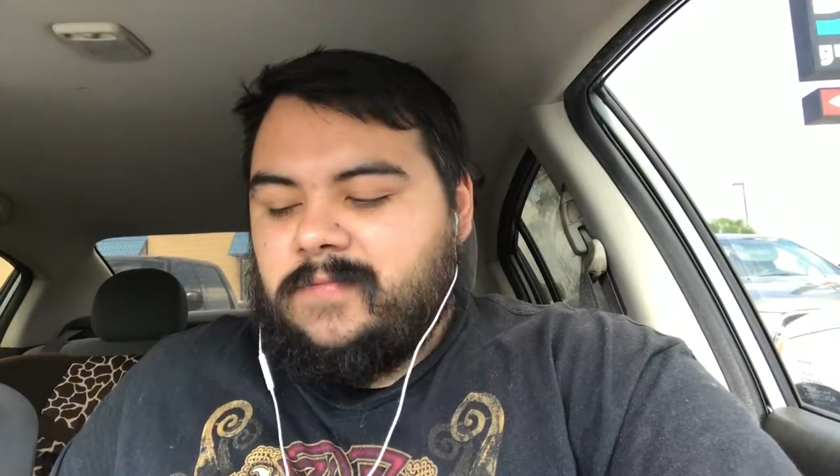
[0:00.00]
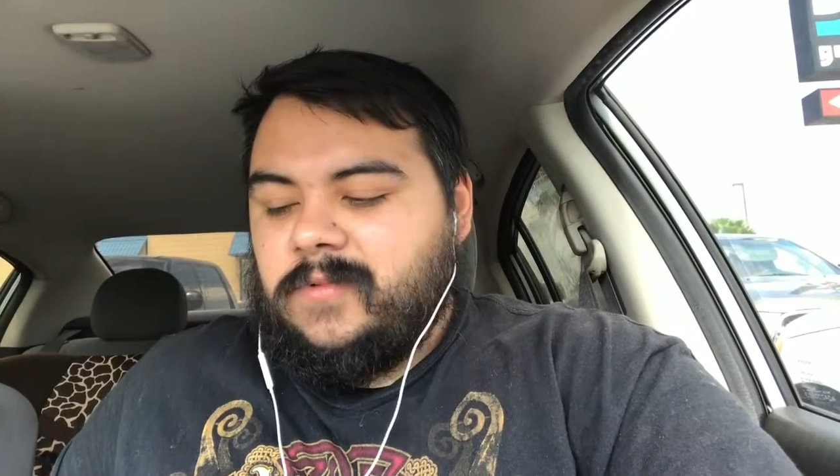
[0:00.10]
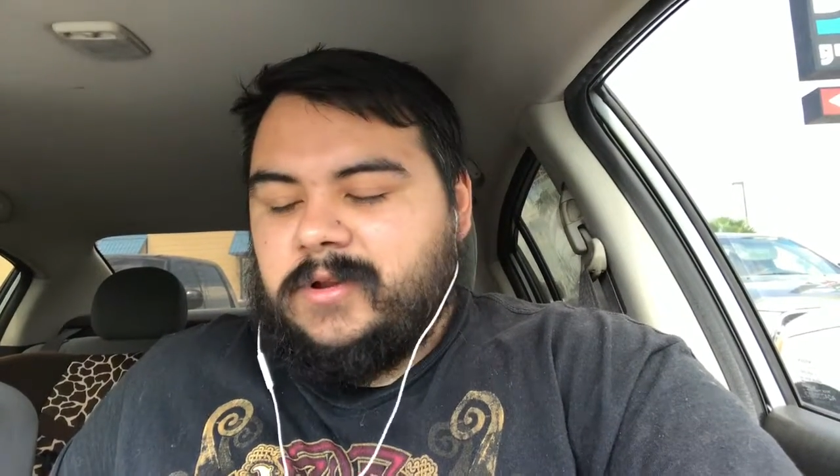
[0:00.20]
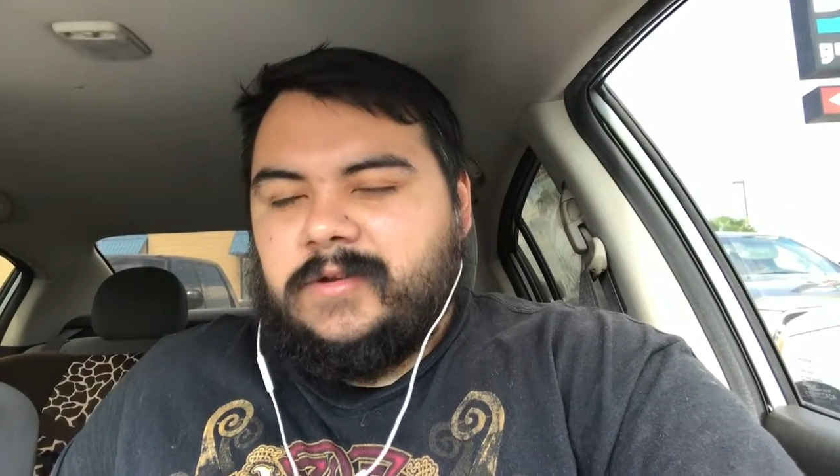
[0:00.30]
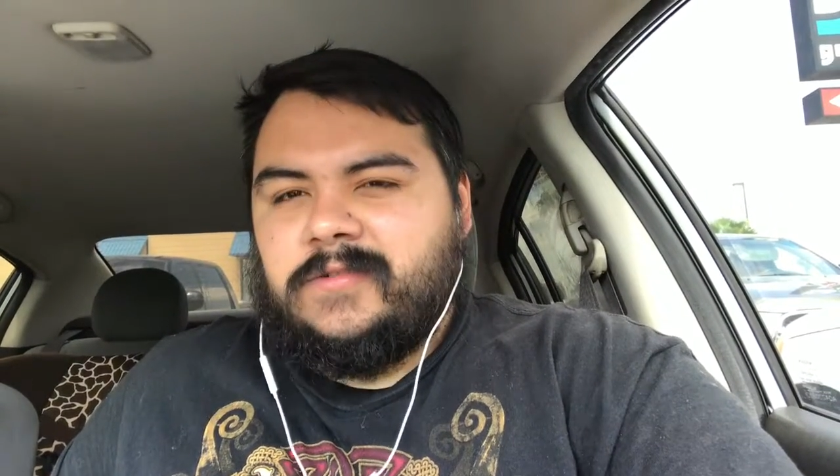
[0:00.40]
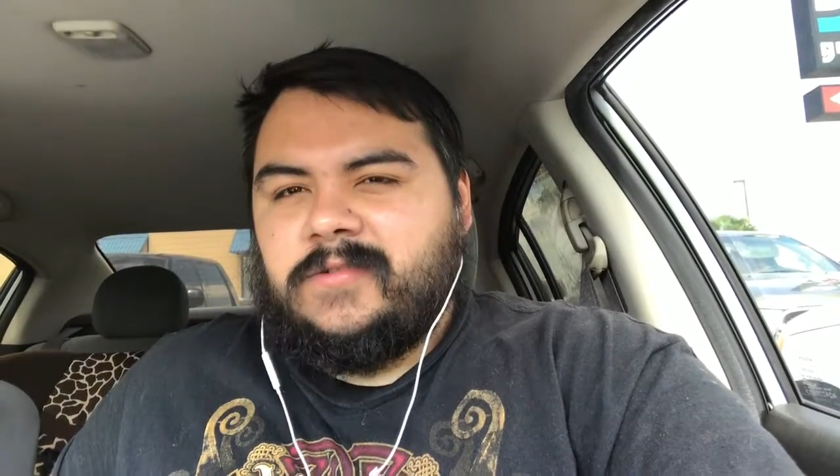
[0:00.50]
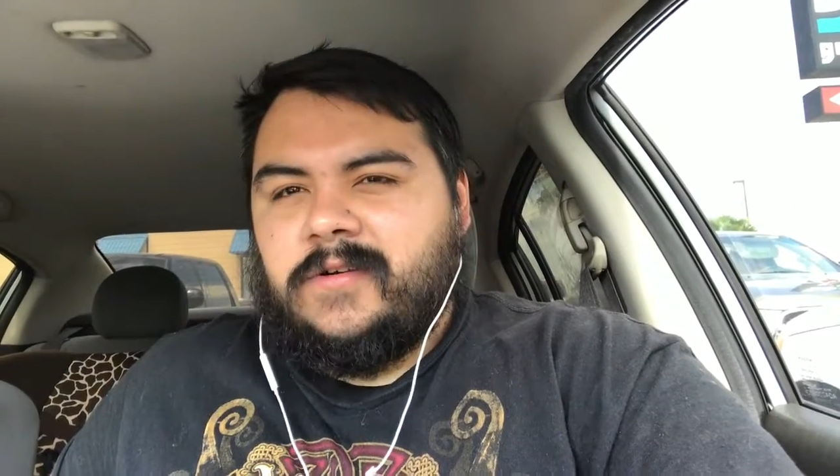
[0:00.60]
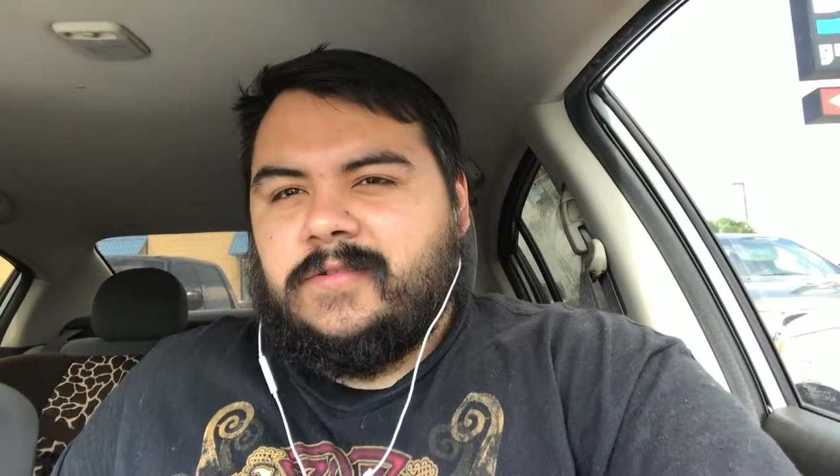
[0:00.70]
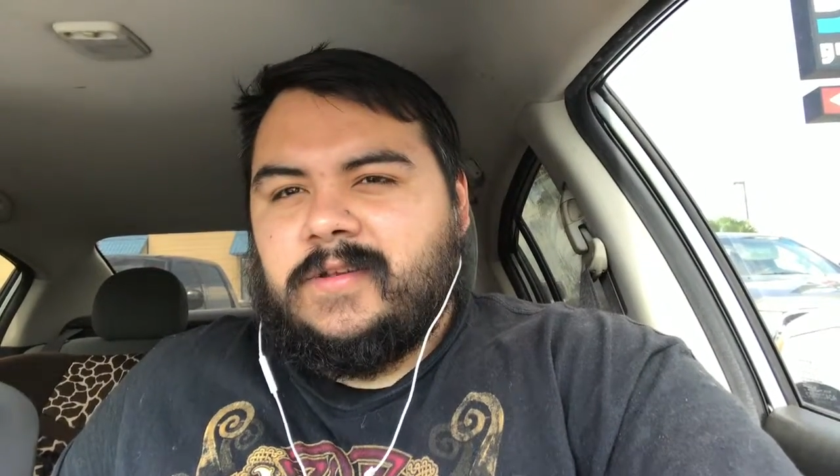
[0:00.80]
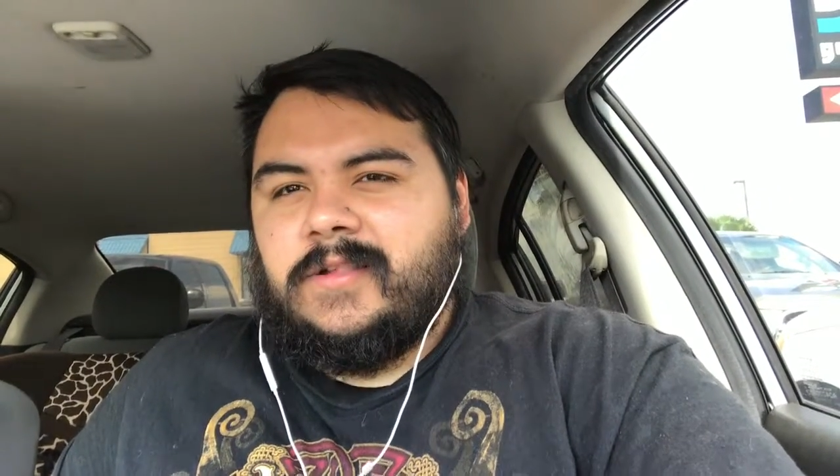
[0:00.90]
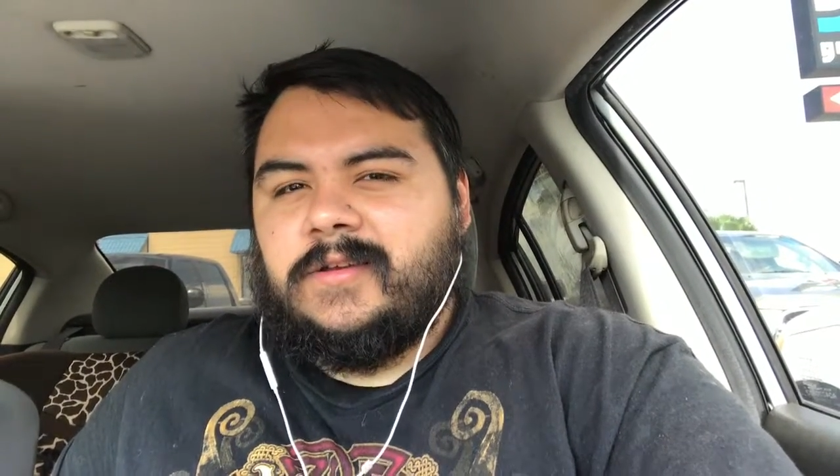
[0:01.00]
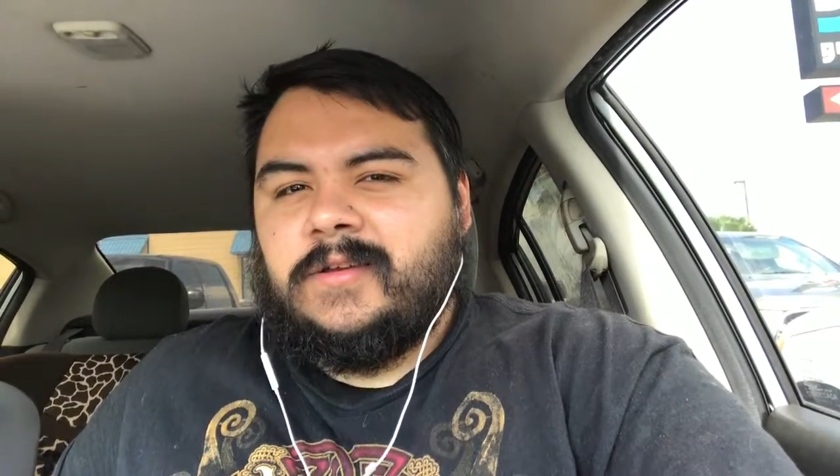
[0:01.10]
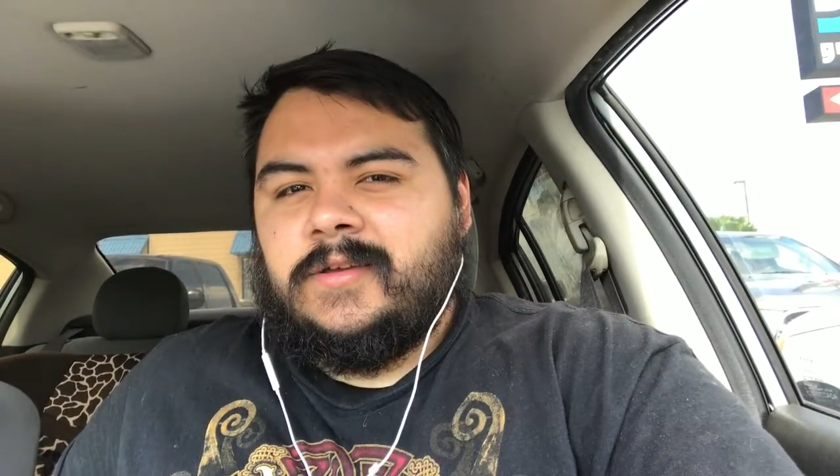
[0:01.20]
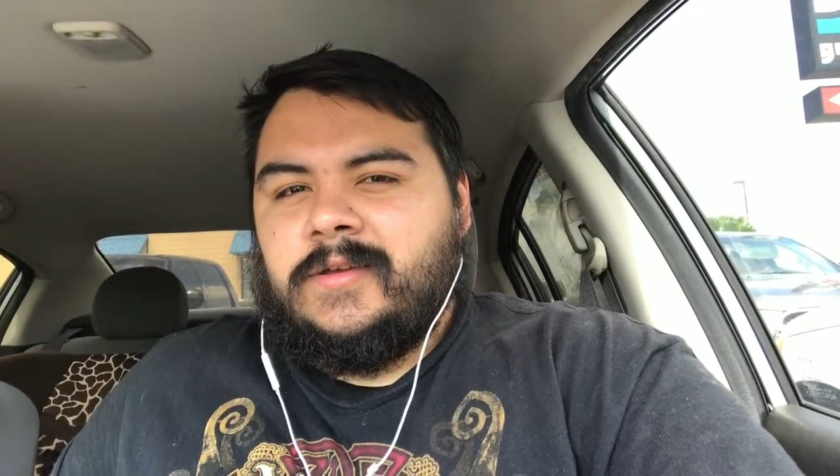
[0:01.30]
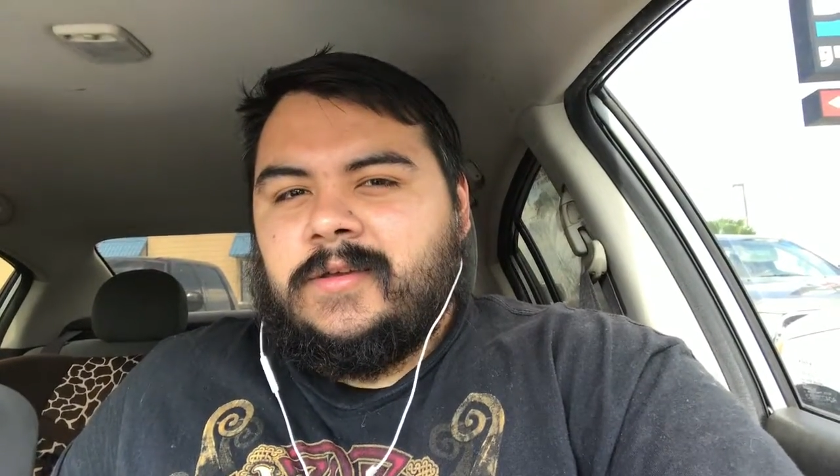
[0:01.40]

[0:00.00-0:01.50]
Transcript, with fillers: of money to start selling.